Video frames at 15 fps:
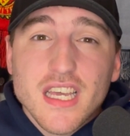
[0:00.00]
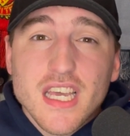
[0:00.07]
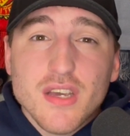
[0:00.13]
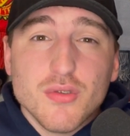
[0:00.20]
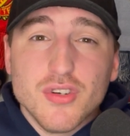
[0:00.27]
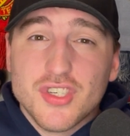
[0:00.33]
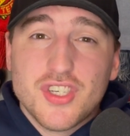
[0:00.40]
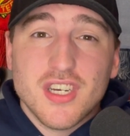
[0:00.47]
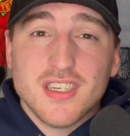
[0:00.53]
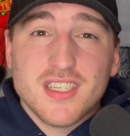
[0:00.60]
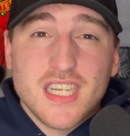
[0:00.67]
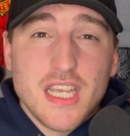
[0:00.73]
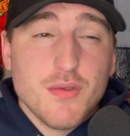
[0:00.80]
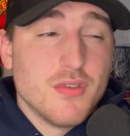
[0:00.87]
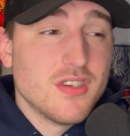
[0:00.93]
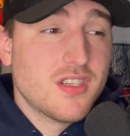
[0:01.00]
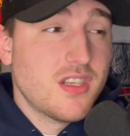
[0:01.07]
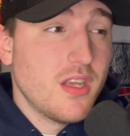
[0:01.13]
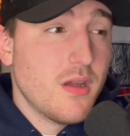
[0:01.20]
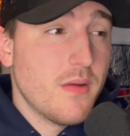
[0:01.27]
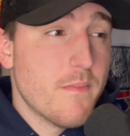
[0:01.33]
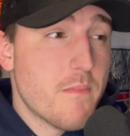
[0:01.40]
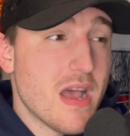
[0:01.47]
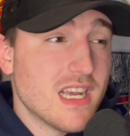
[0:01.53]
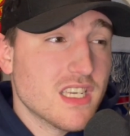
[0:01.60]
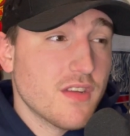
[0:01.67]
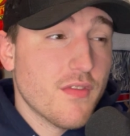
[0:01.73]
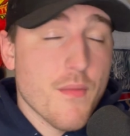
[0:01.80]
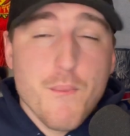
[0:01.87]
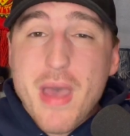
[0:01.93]
It was just he was the
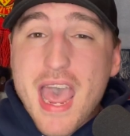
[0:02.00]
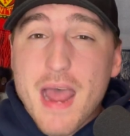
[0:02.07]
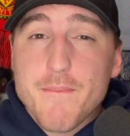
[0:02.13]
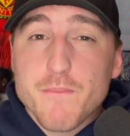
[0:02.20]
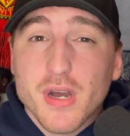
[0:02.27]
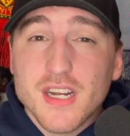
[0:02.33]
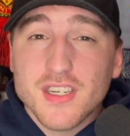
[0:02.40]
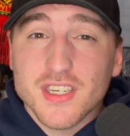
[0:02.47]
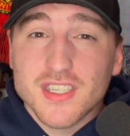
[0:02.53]
best of a bad bunch,